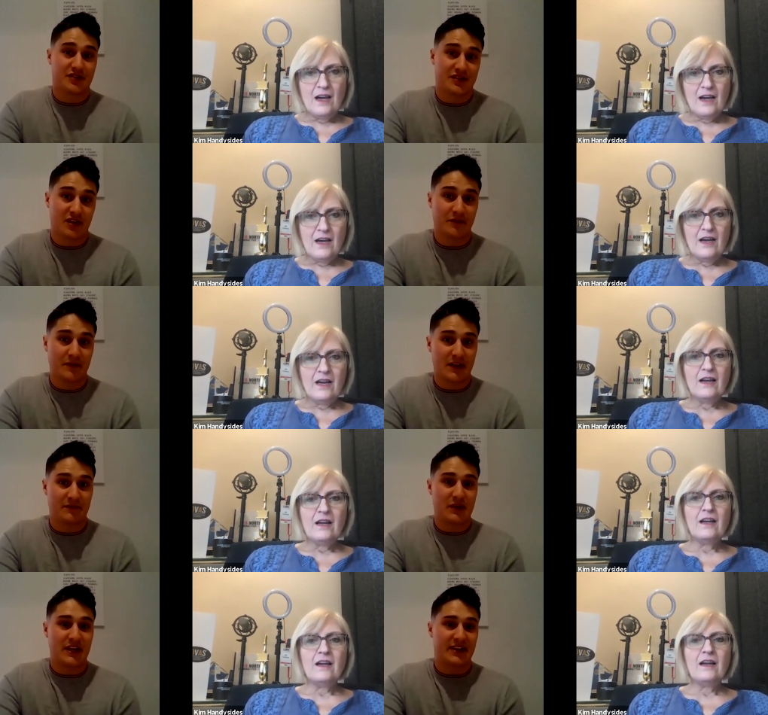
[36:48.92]
Speaker 1: catch
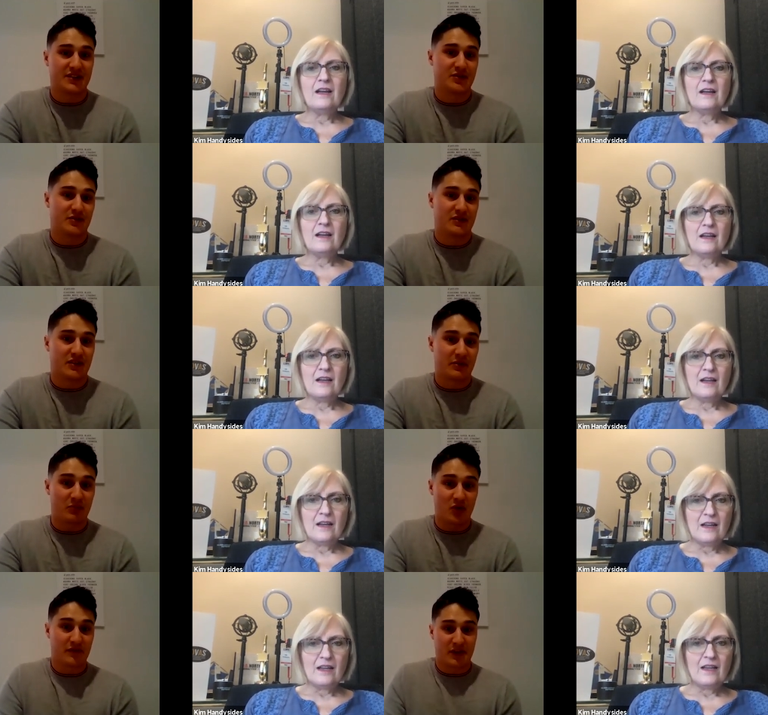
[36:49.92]
yourself if you get into a
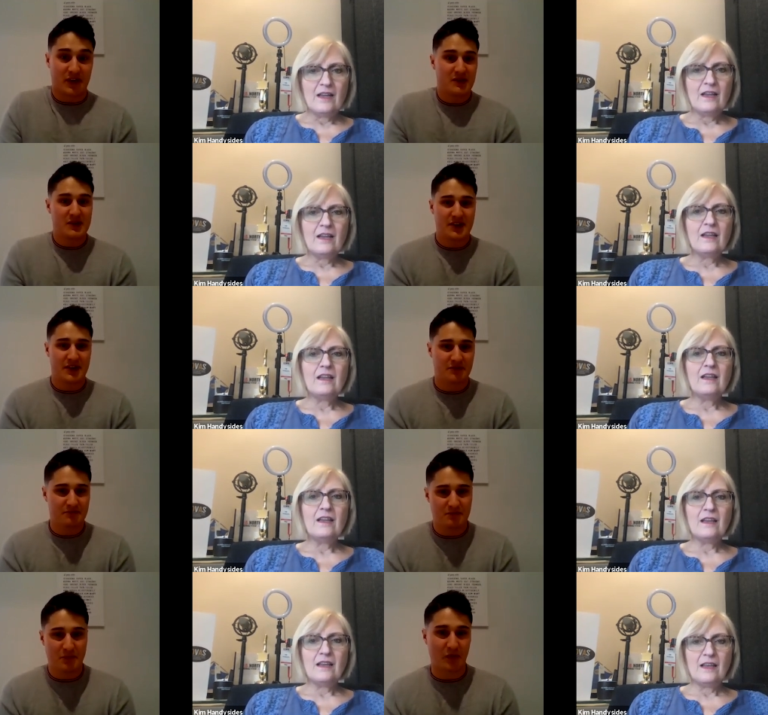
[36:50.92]
little bit more of a, you
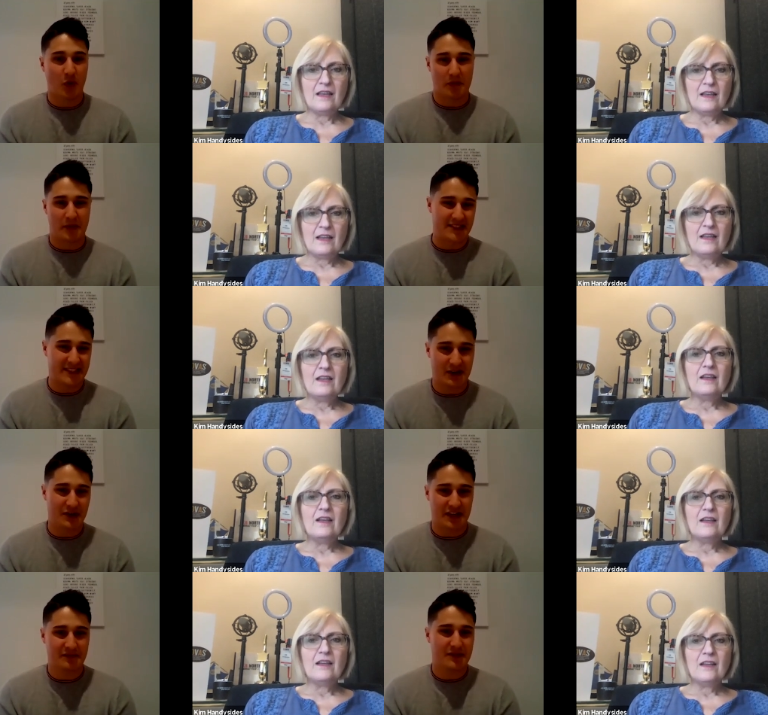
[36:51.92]
know, performy
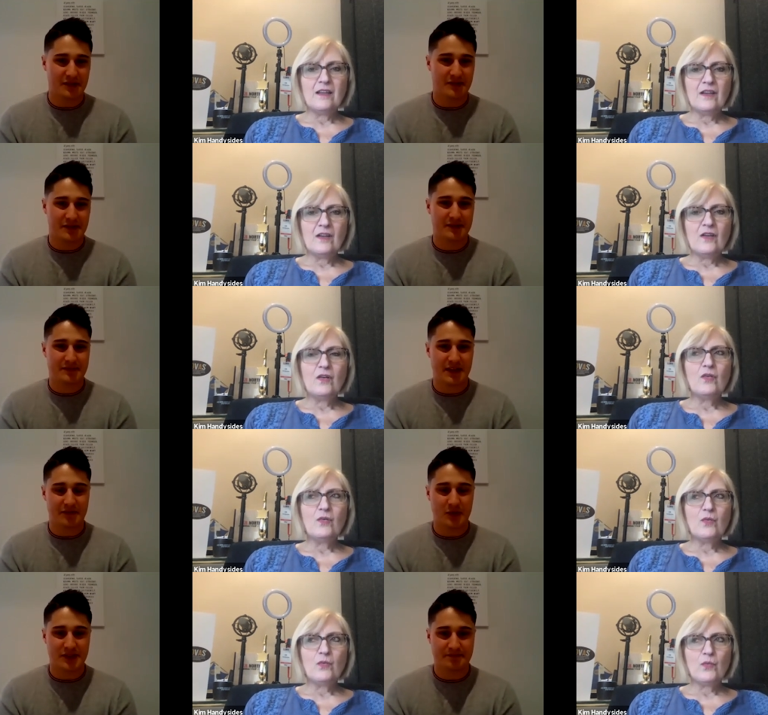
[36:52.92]
sounding, you know,
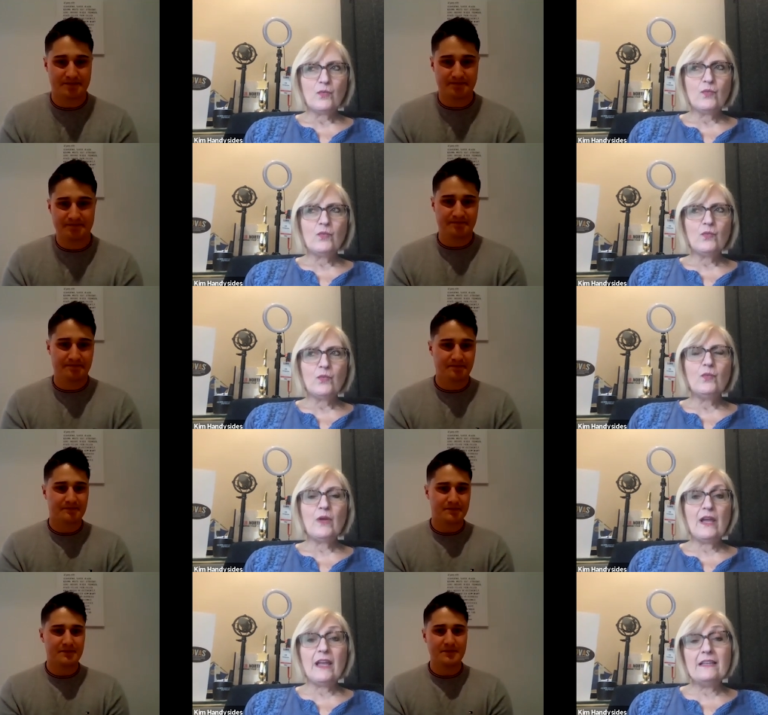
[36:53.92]
kind of voice?
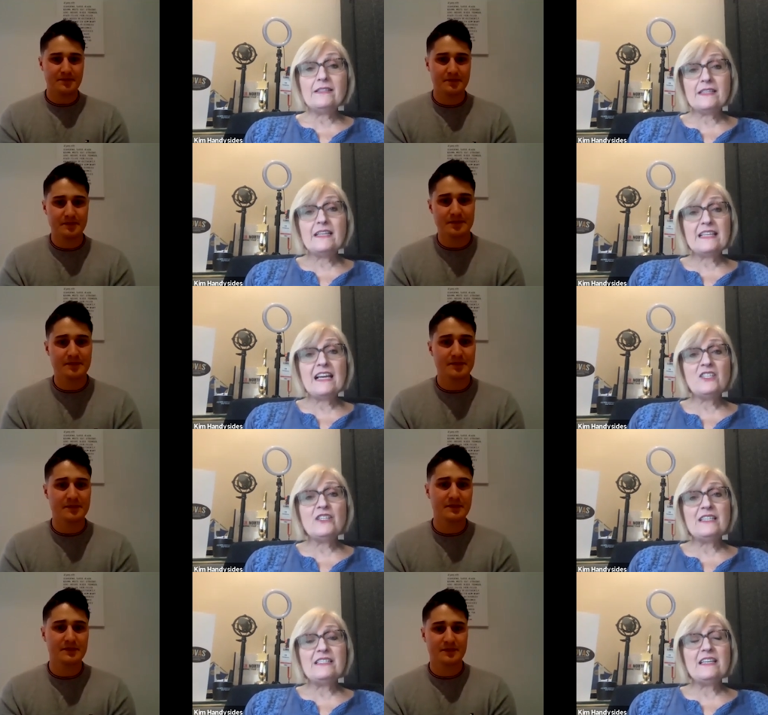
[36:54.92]
Speaker 2: It's, it's
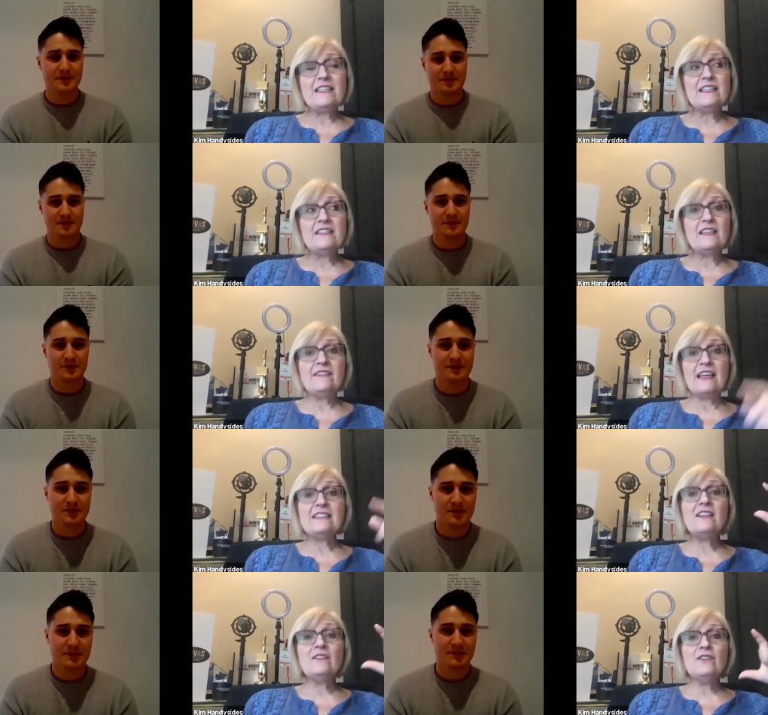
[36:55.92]
actually, it, it, it,
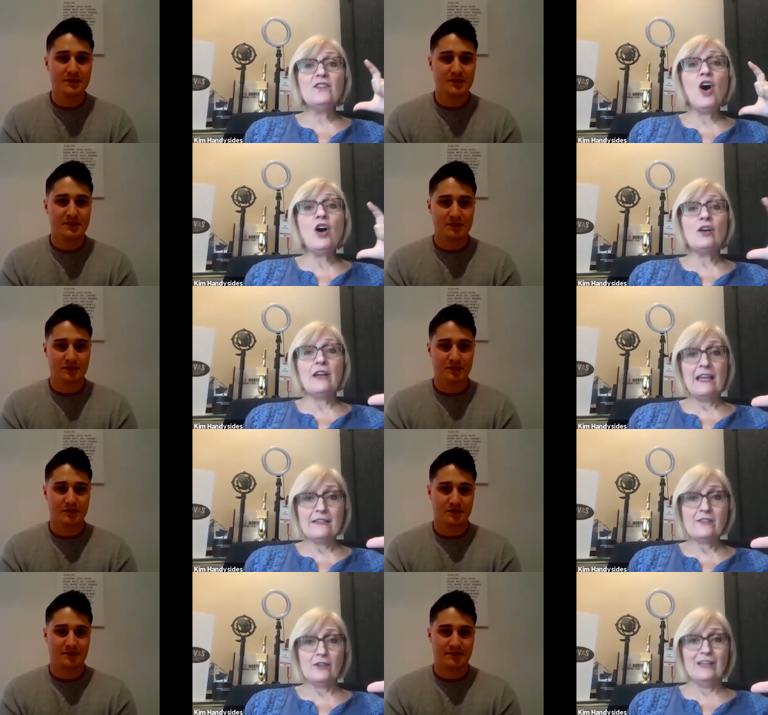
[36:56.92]
that's a long
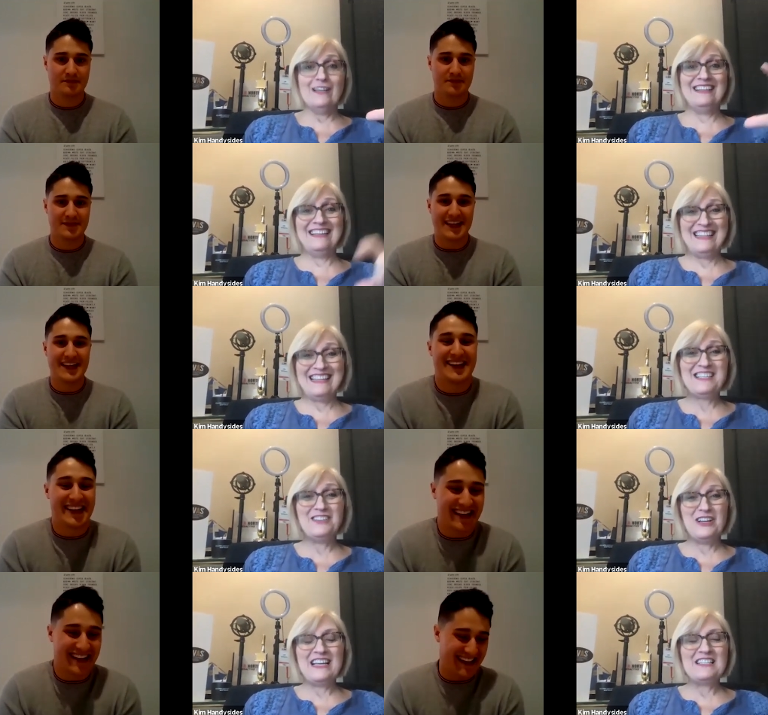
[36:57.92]
answer. That's a
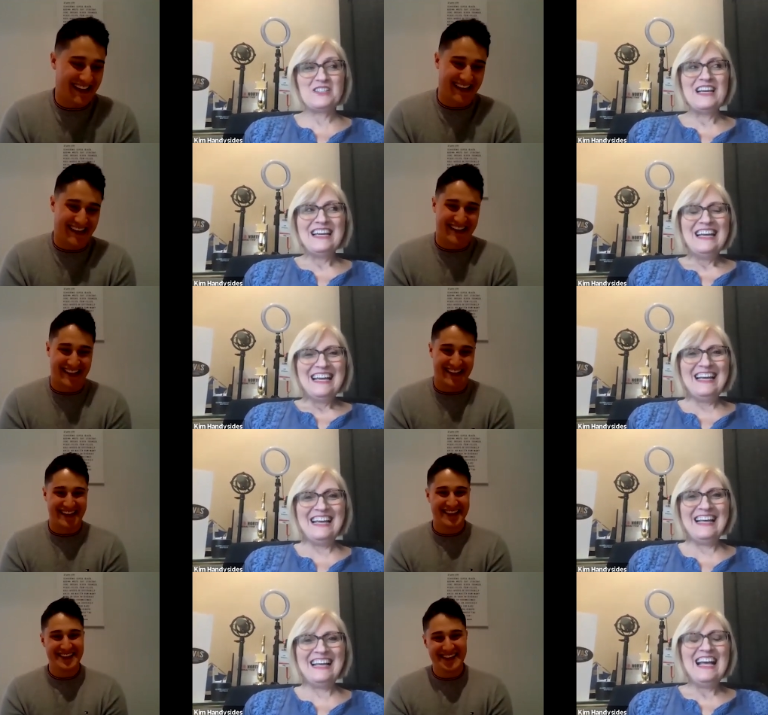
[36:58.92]
long
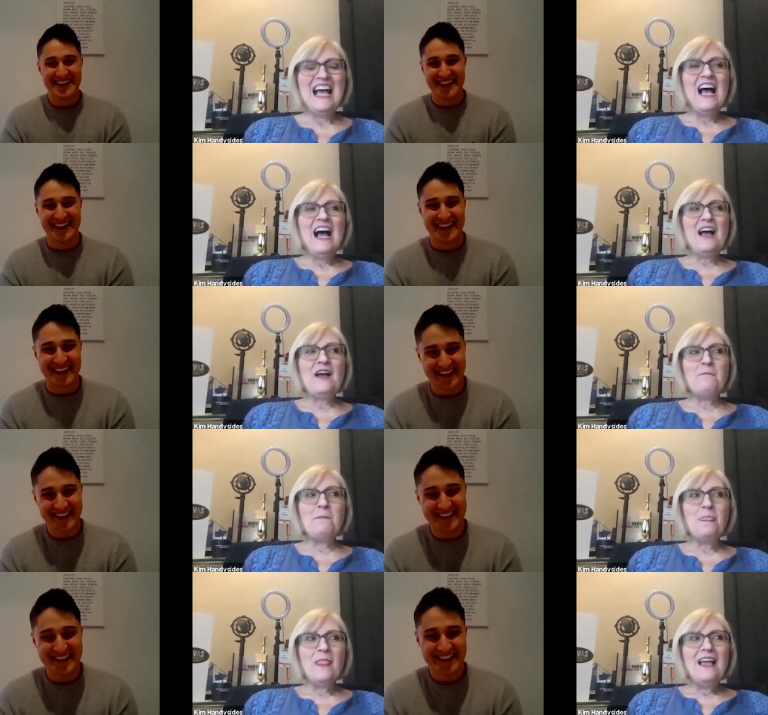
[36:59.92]
answer. um,